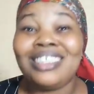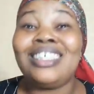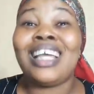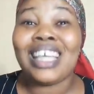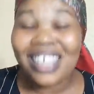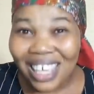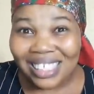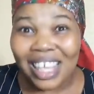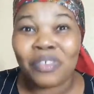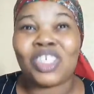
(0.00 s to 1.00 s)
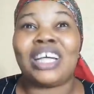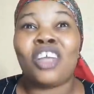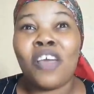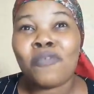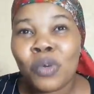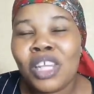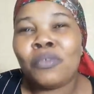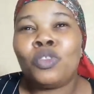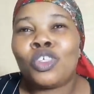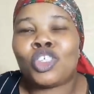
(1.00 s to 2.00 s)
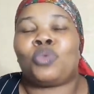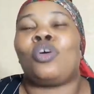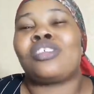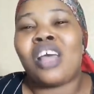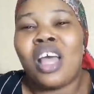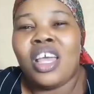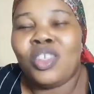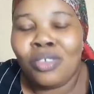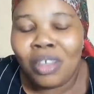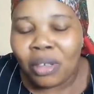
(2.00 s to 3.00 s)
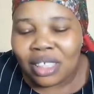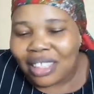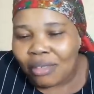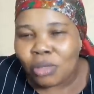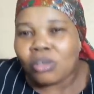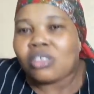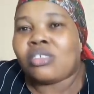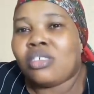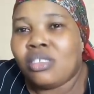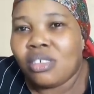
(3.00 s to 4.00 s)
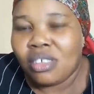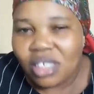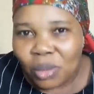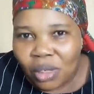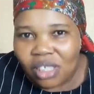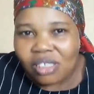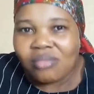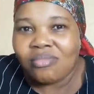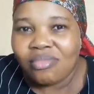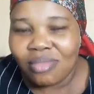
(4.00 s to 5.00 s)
the Nengi itself, she cannot even, even though she was, you know, there was a time she was, you know, she was